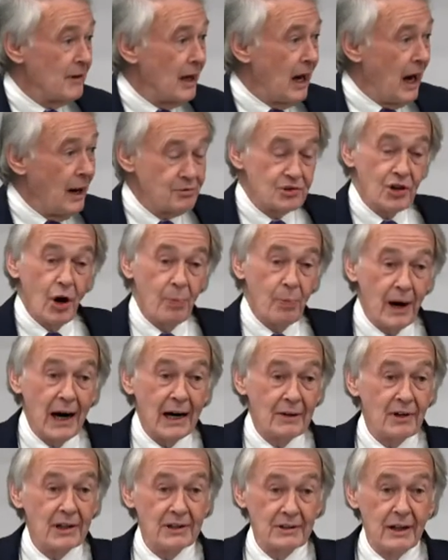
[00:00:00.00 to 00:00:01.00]
I'm so proud
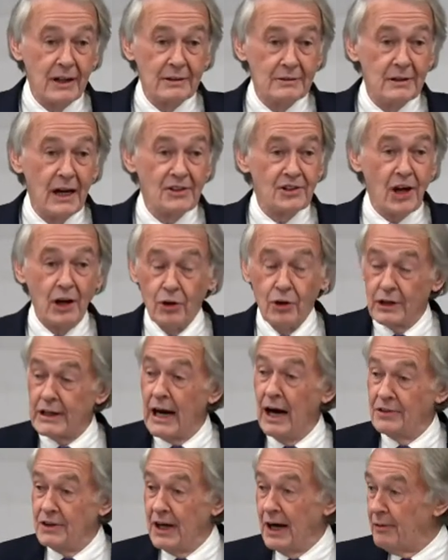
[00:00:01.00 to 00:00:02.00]
of it that as I look
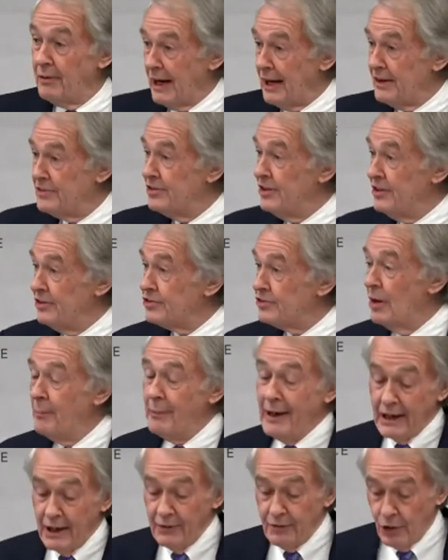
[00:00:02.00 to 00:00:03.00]
out there and I see so
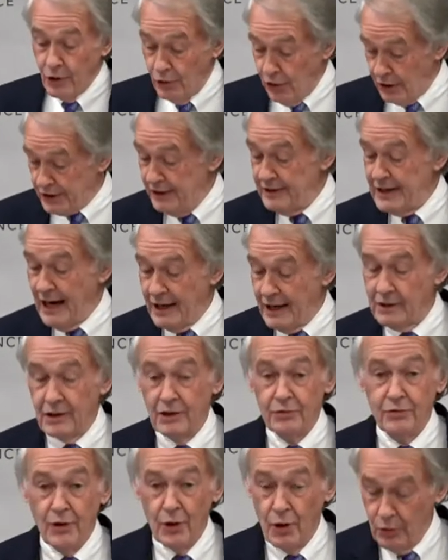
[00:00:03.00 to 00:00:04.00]
many of you looking down at
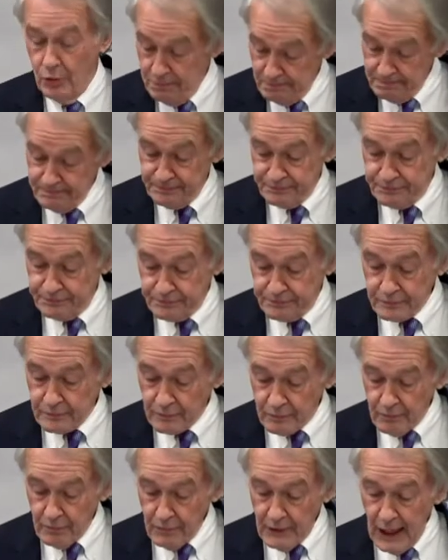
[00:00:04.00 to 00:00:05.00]
your phone
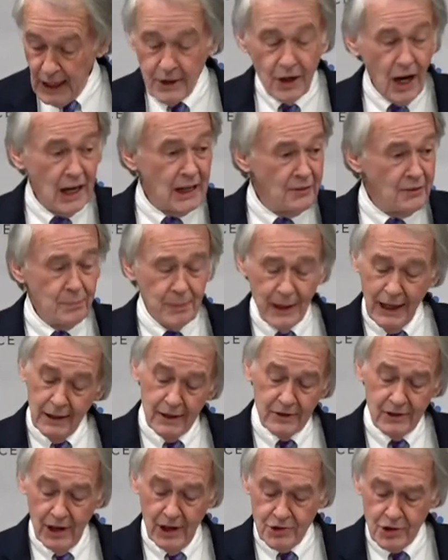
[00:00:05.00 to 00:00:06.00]
and not even paying
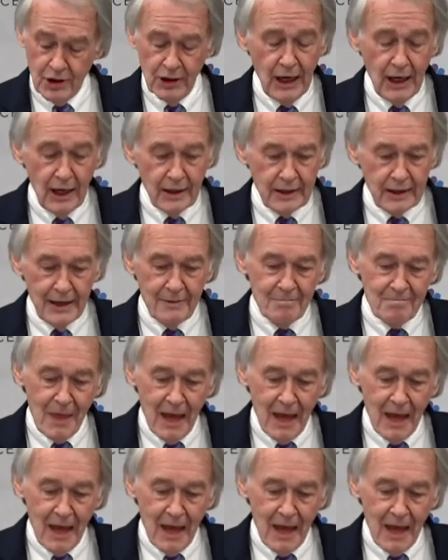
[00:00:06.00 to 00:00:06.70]
attention, that's